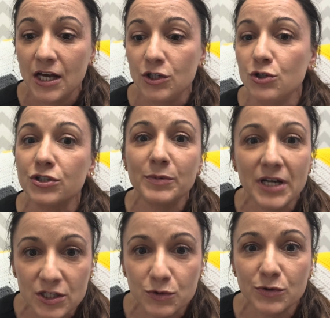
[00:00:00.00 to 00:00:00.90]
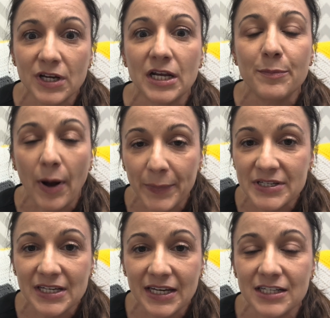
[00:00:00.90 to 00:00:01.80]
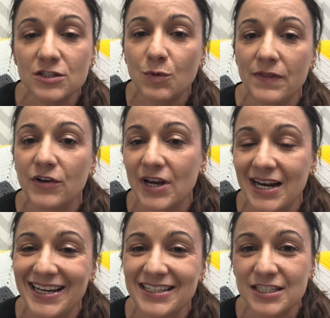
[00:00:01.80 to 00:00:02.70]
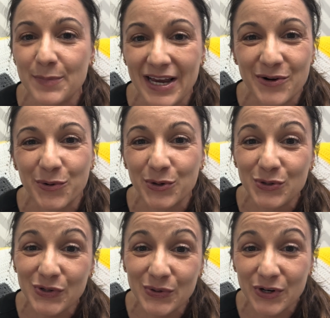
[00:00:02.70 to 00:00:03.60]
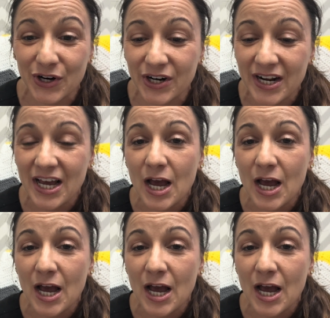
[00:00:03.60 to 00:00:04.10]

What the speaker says: usually because we're doing it in puppies and kittens when they're getting spayed or neutered.